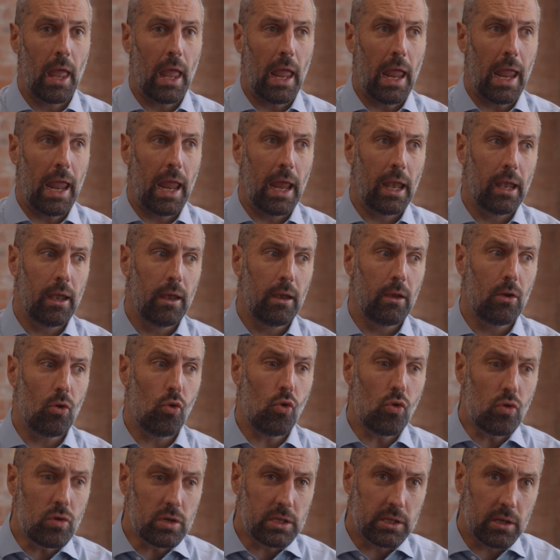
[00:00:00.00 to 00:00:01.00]
And
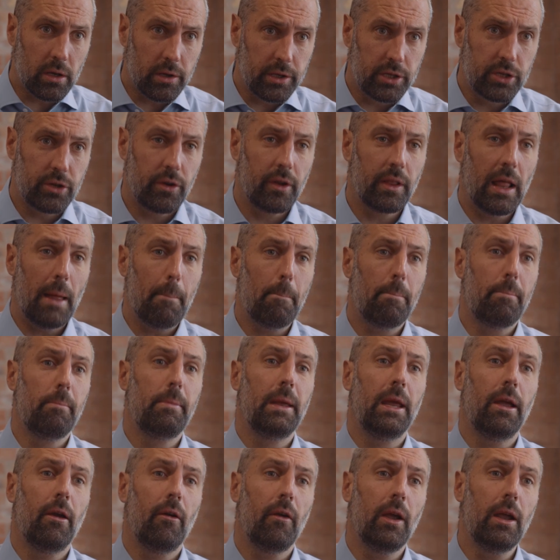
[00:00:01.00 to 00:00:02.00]
also during that
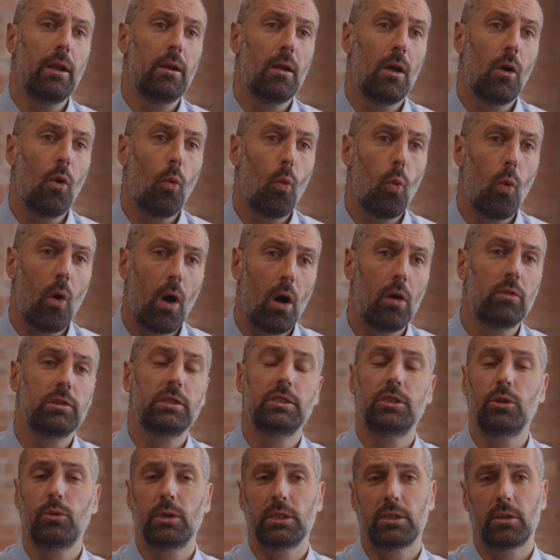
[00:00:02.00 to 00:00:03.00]
period, while
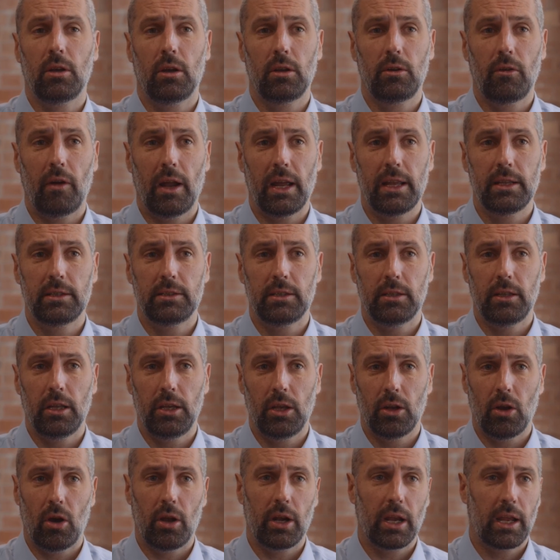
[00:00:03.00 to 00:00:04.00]
suicide rates in the
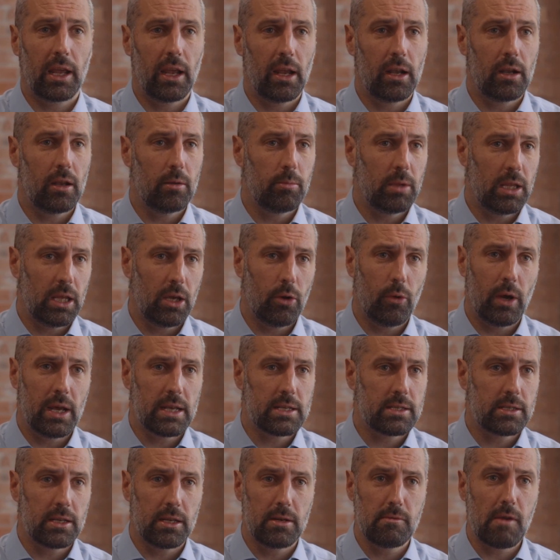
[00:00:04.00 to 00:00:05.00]
United Kingdom, the
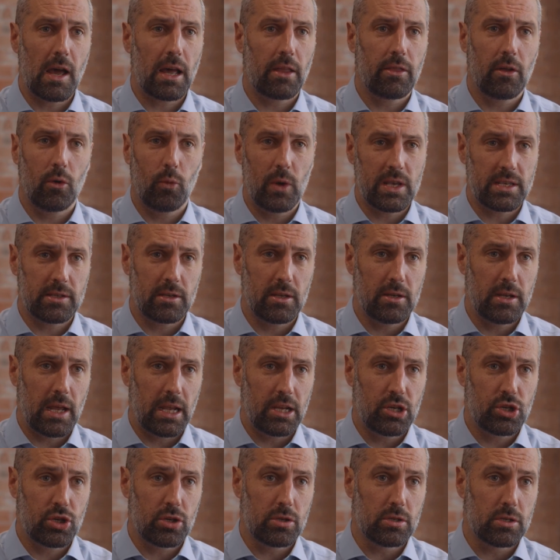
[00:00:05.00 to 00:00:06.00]
US, and other Western
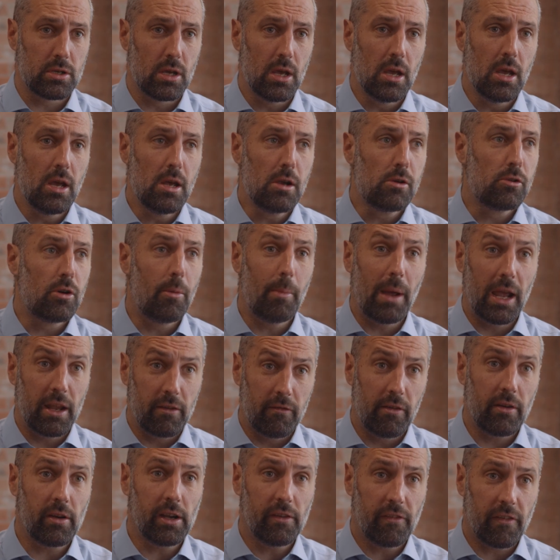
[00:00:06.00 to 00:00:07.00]
nations remained
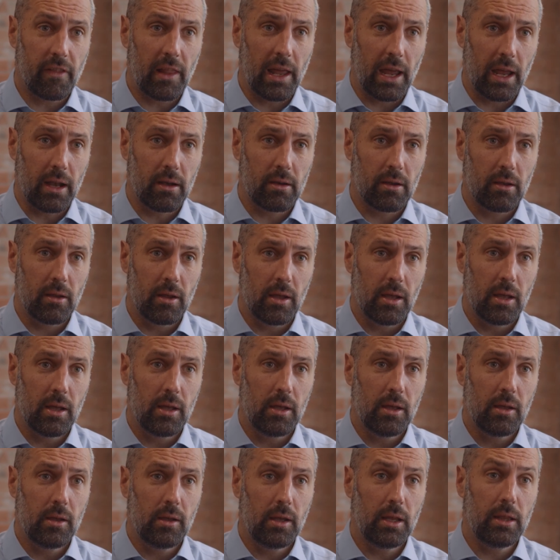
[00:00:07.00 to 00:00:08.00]
very flat,
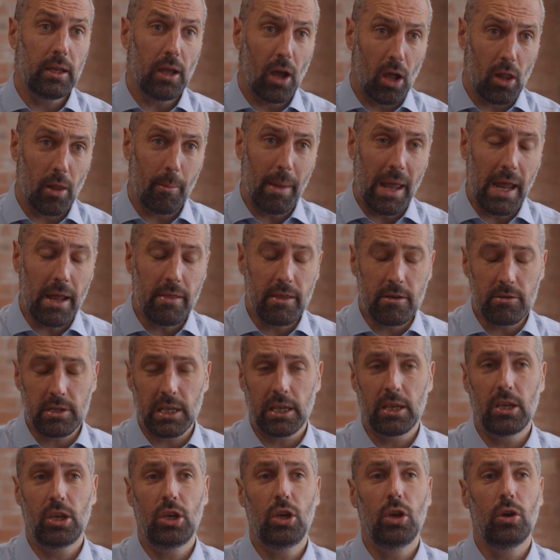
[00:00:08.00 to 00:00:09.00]
in the Isle of Man there was a
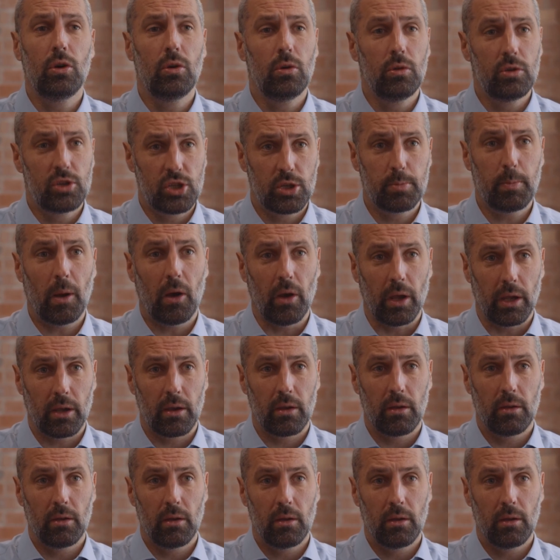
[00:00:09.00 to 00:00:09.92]
huge spike